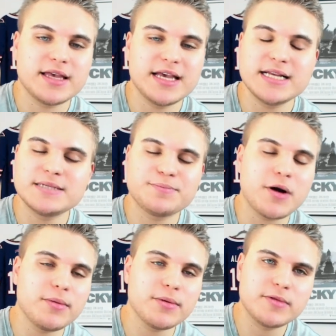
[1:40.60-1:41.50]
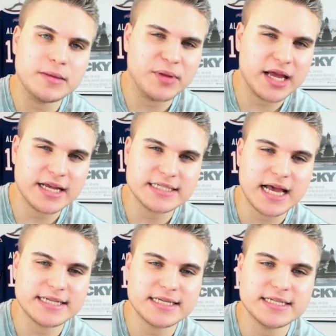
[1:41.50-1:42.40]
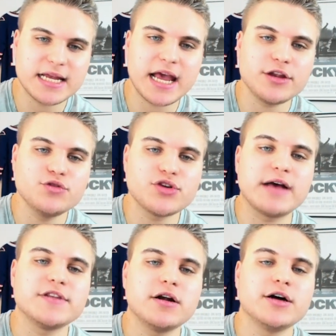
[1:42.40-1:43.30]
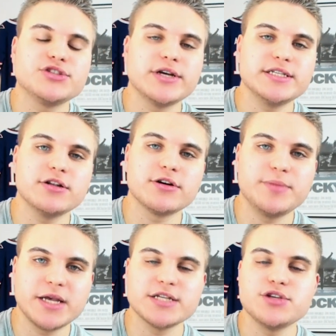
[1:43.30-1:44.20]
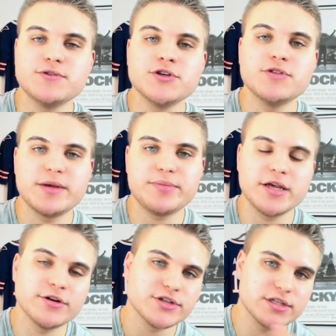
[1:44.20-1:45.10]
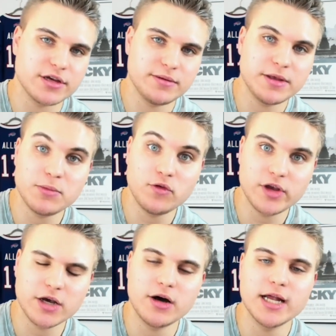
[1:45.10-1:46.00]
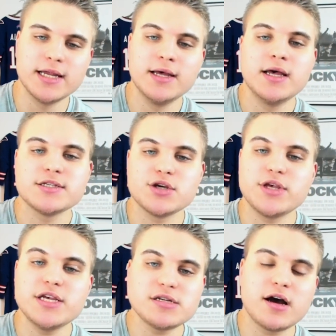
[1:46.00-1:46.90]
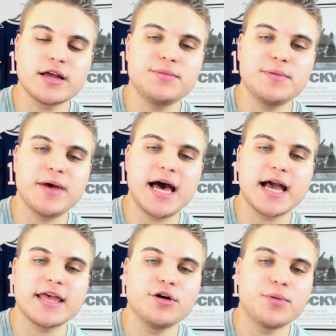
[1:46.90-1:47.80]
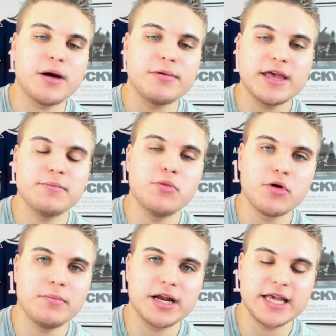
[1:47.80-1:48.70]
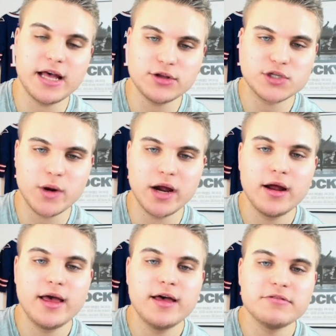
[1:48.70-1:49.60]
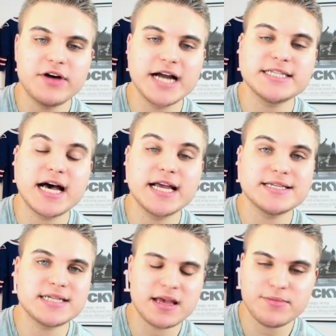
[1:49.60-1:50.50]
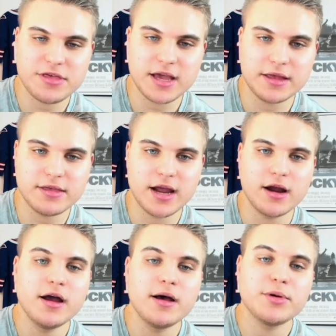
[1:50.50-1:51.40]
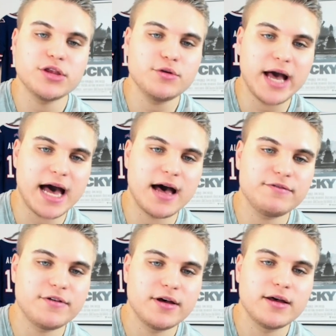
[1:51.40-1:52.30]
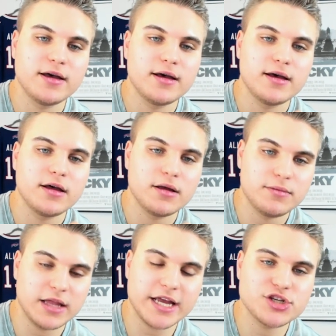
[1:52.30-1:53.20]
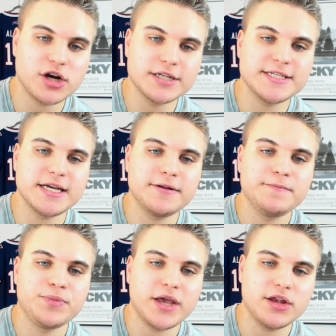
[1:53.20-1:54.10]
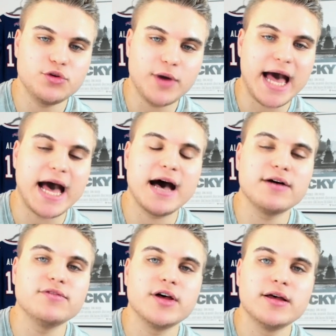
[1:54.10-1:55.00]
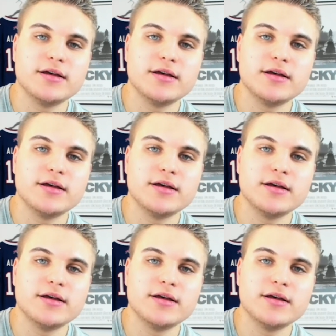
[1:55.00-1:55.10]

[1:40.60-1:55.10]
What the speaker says: is probably playing his last season, and you drafted Andre Dillard because you knew that Peters is going to be moving on. So he's not going to be back. He'll probably get more money elsewhere. Vitae, same thing there. But you have Lane Johnson, and you have